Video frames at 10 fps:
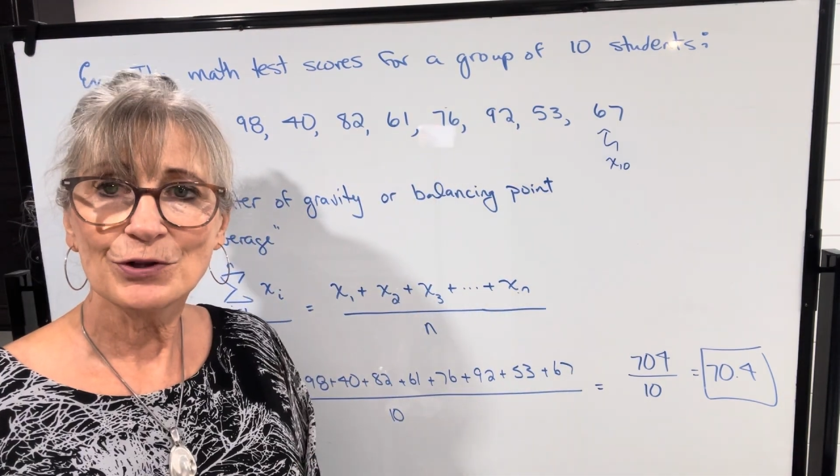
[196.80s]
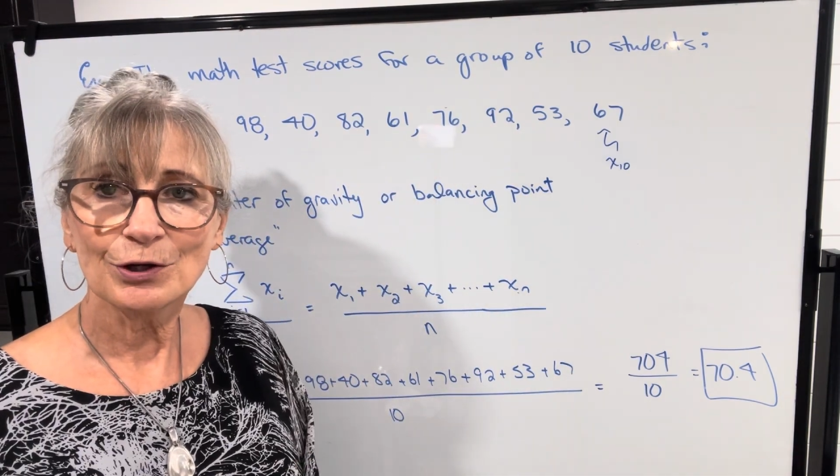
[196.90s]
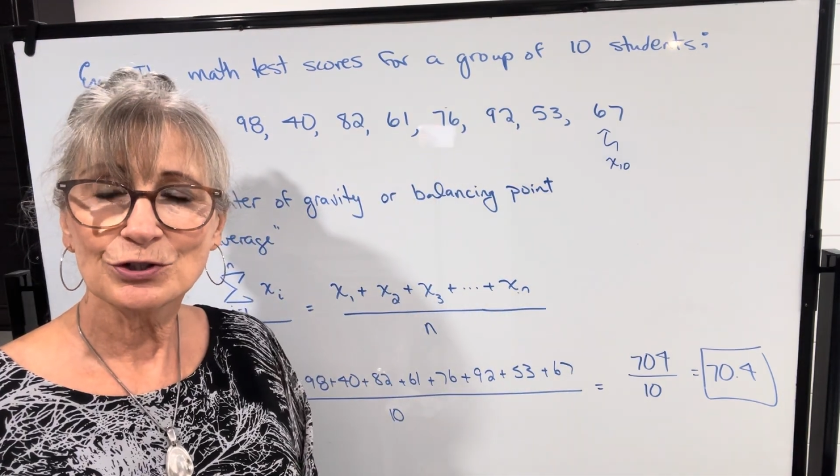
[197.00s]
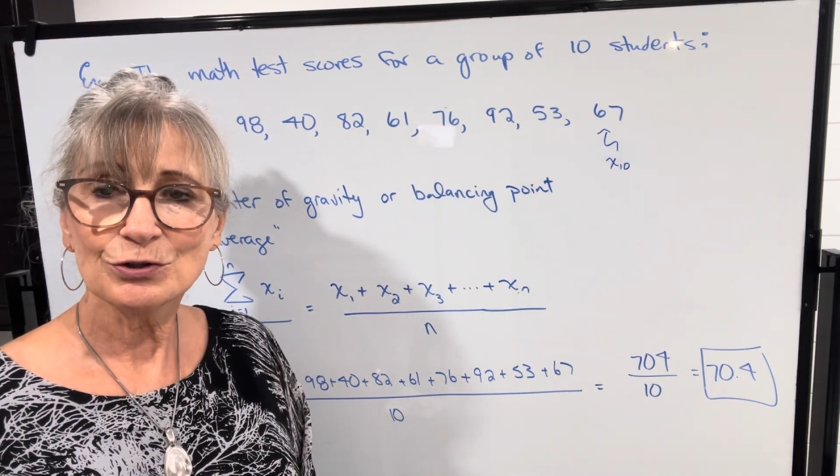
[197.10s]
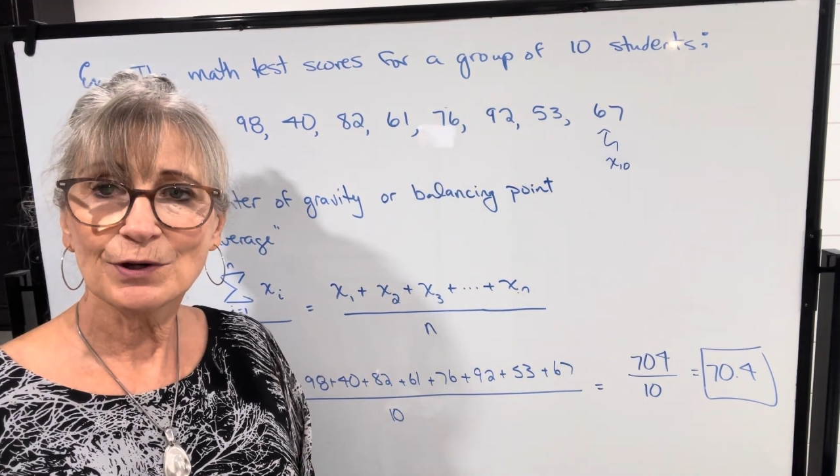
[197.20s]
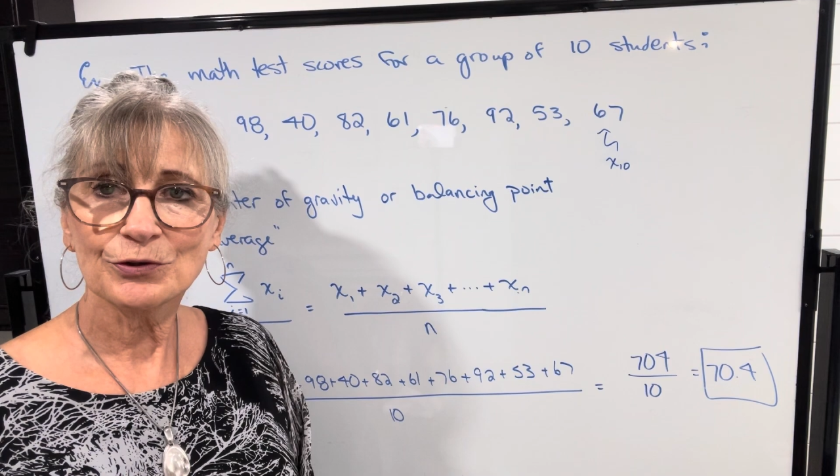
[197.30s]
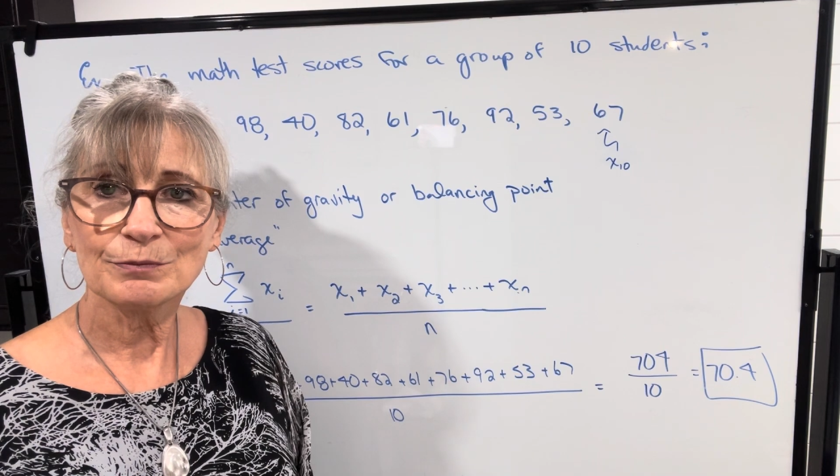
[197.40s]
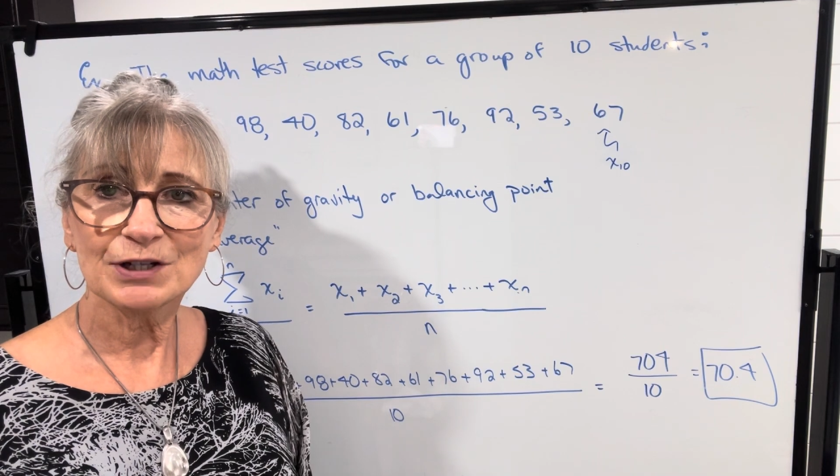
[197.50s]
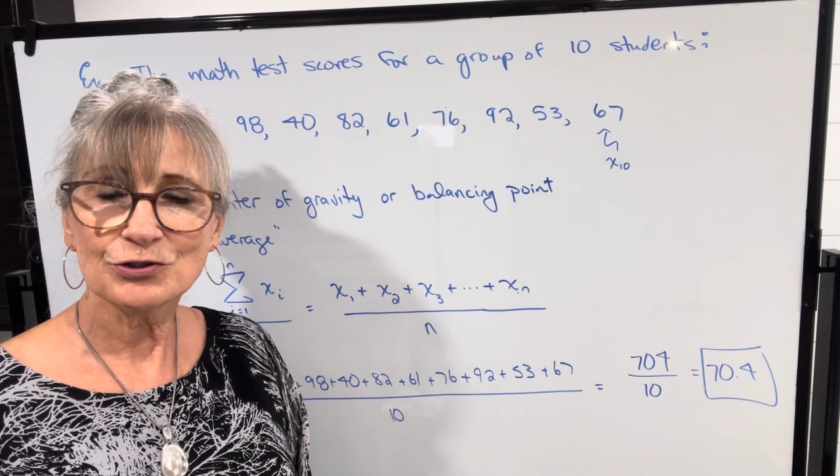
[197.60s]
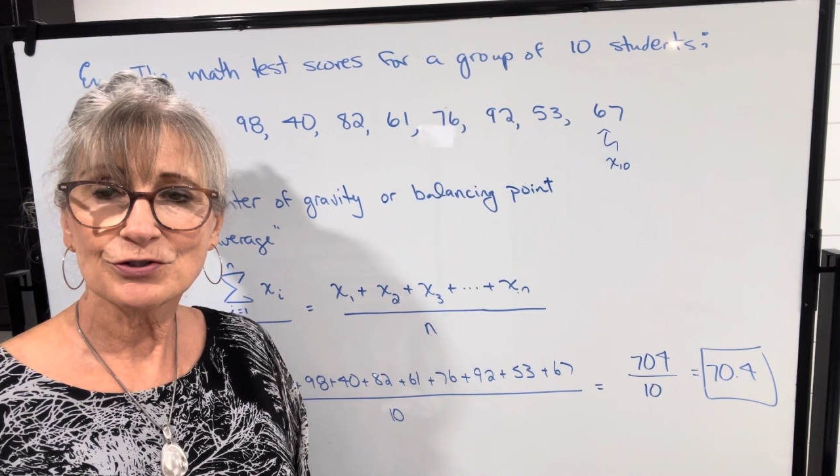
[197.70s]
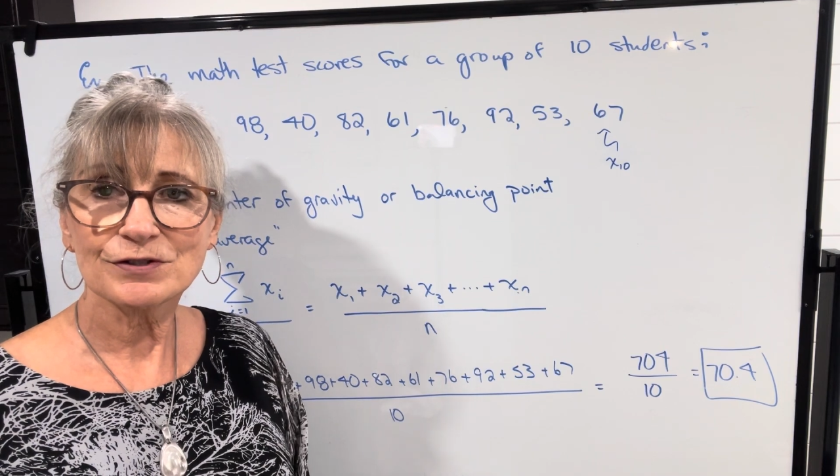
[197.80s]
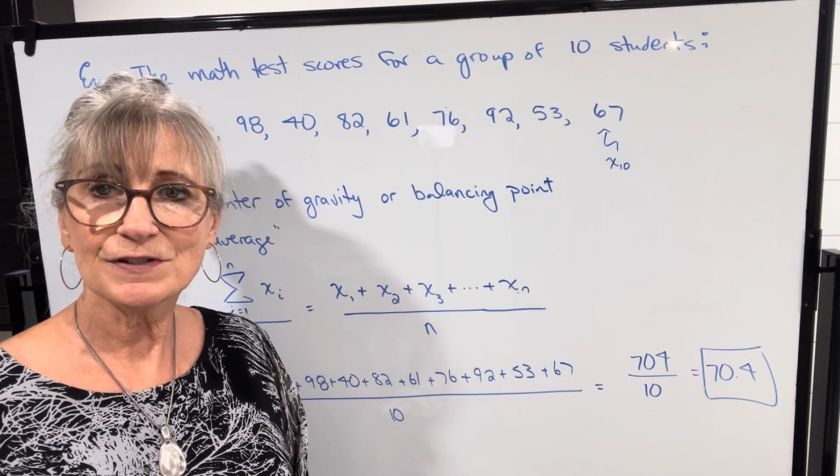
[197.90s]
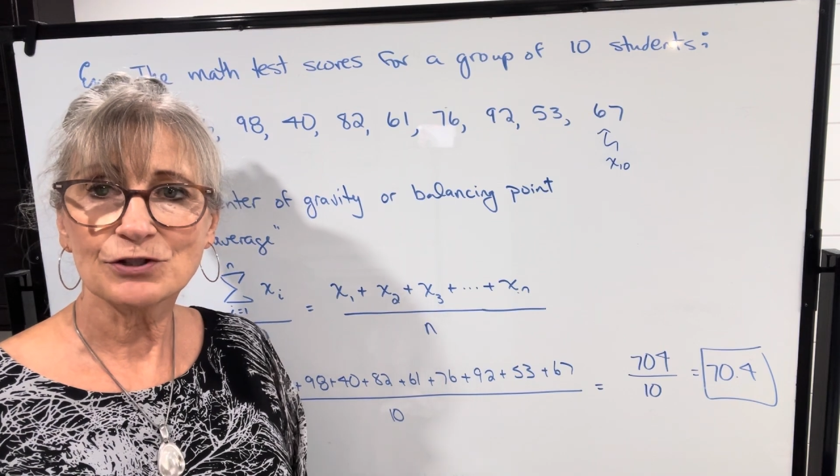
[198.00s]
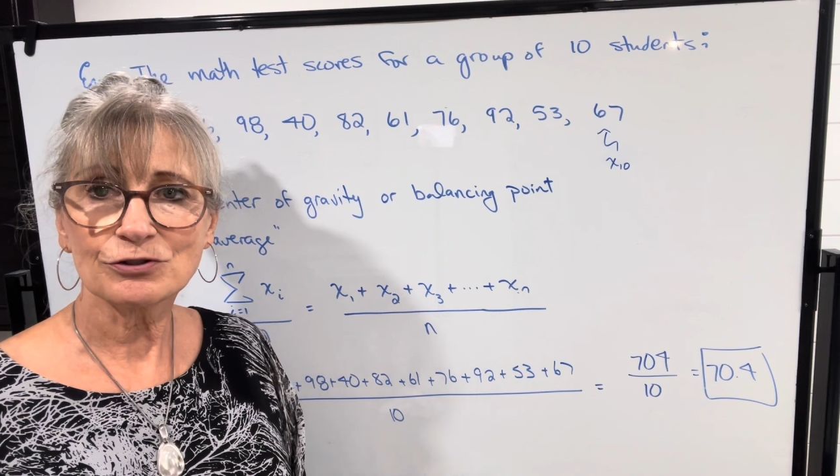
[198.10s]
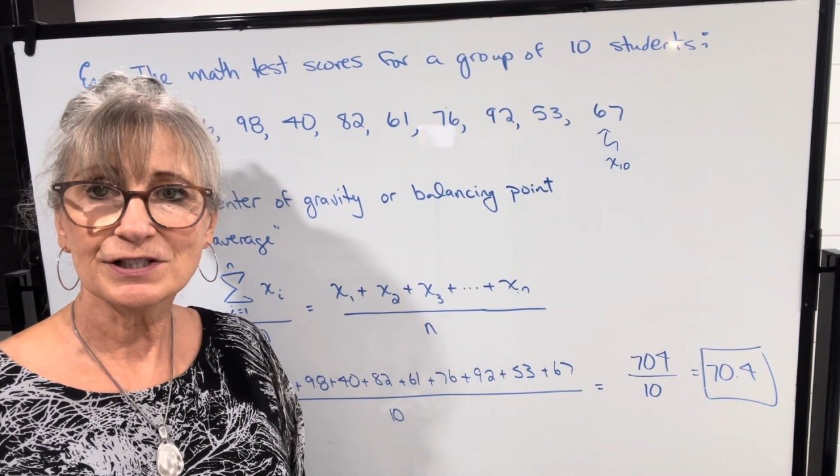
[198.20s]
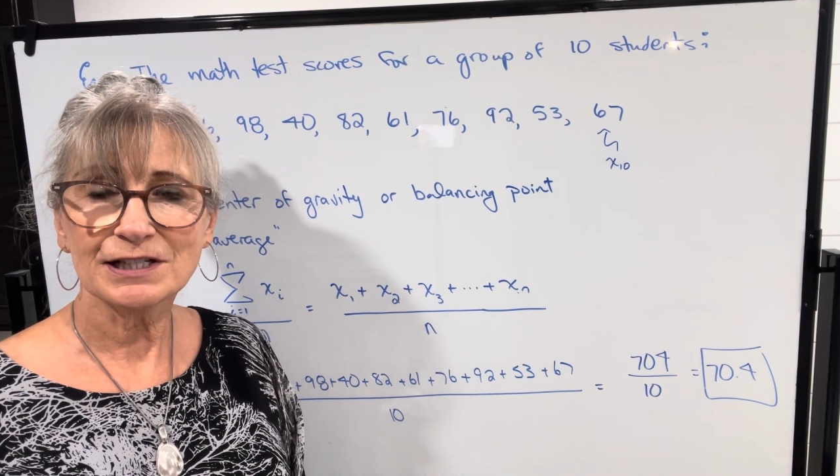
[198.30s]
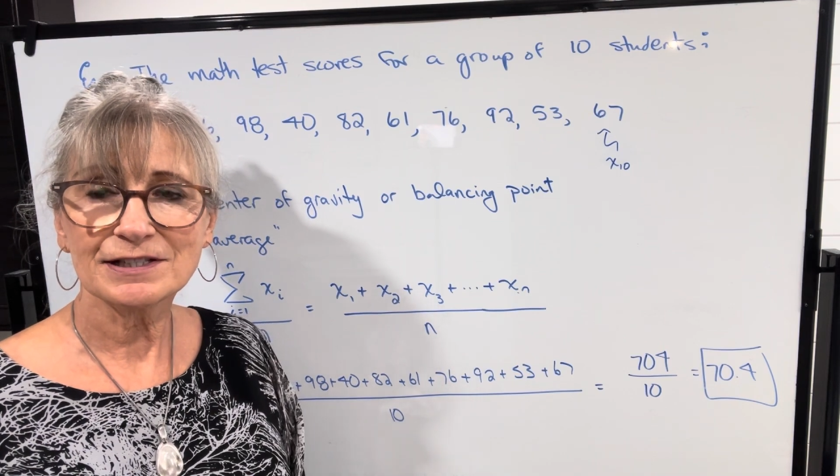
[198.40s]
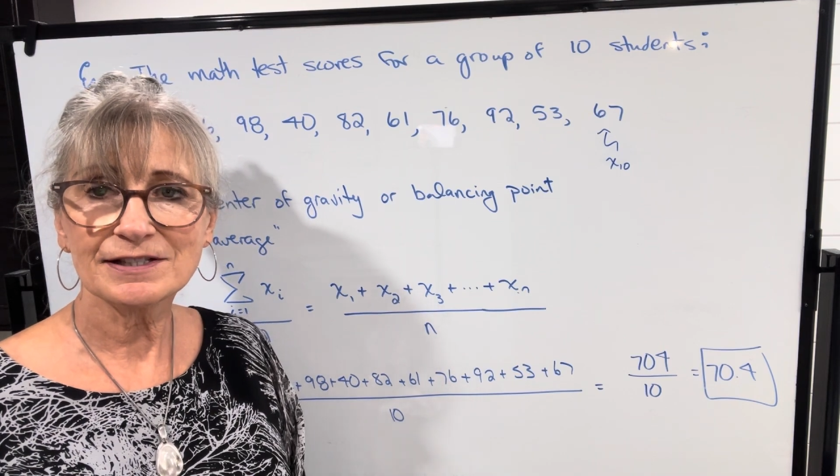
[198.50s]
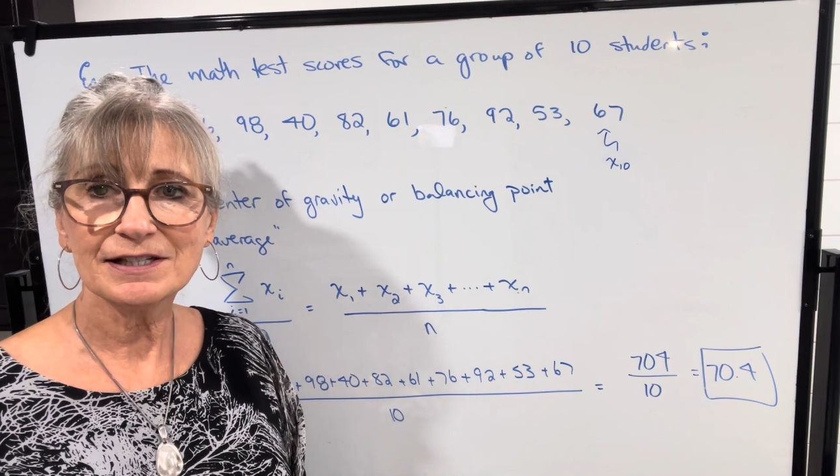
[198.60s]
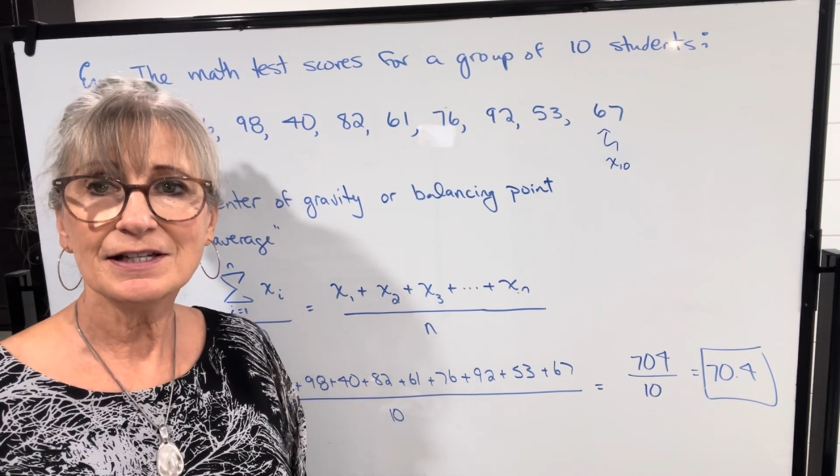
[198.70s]
there are two other measures of central
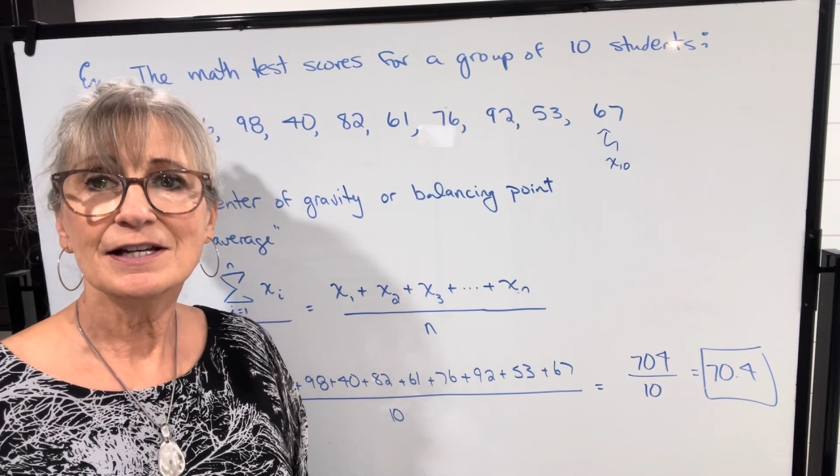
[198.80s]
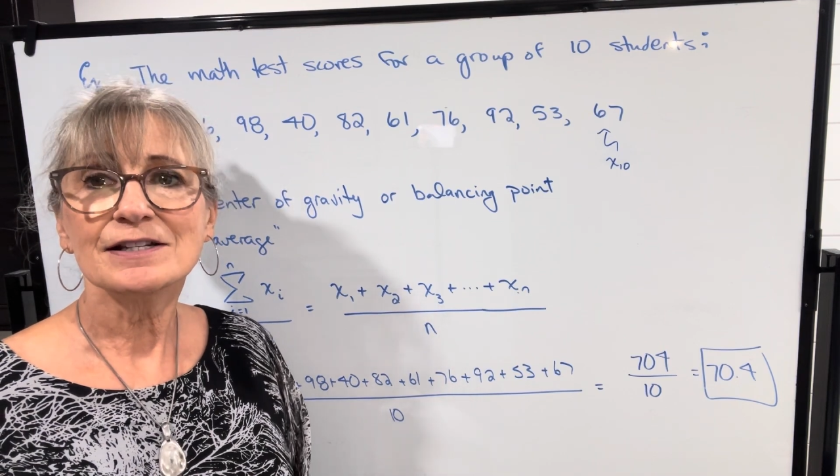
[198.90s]
tendency,